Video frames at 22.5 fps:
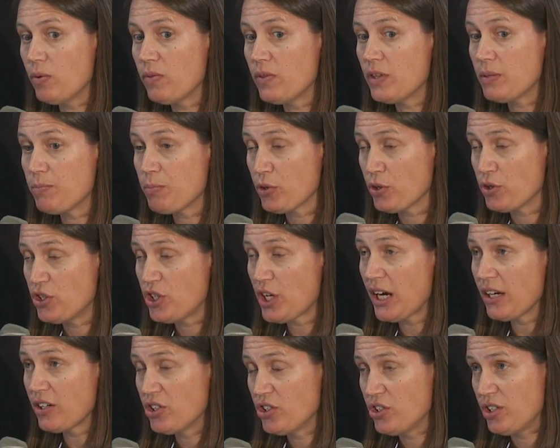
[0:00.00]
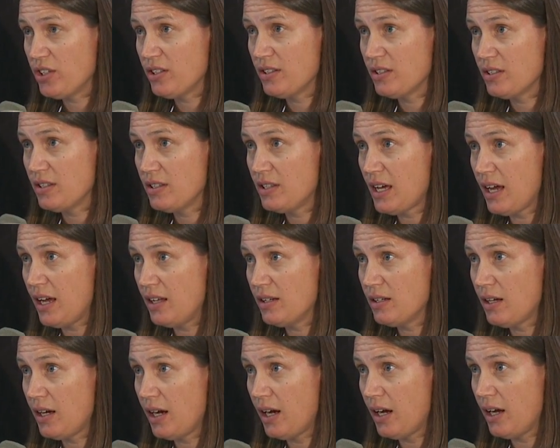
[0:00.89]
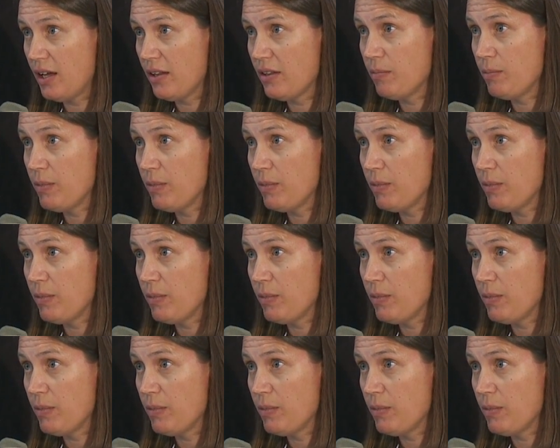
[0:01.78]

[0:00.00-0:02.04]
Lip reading: the projections that